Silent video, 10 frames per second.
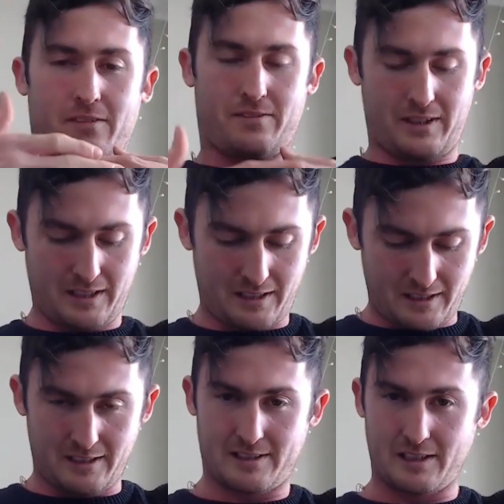Fear
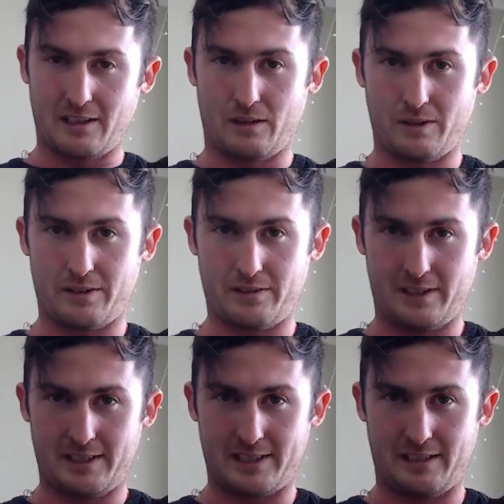is the lower
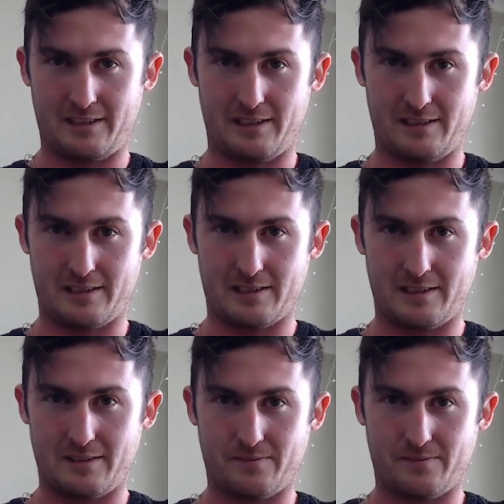three centers.